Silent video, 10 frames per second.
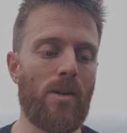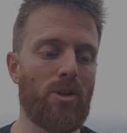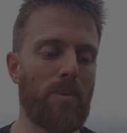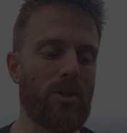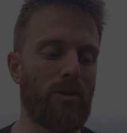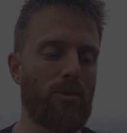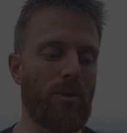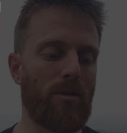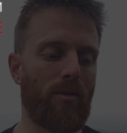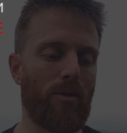especially
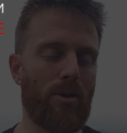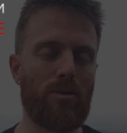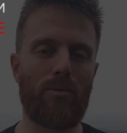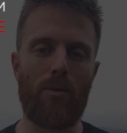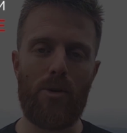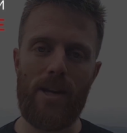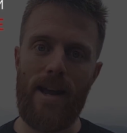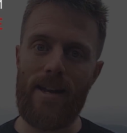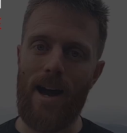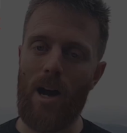during the first
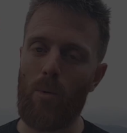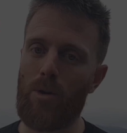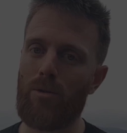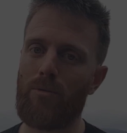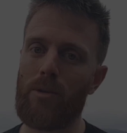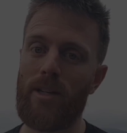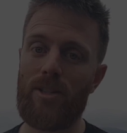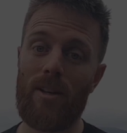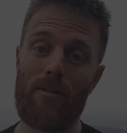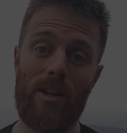48 hours of
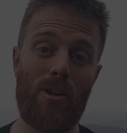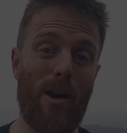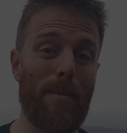releasing a video.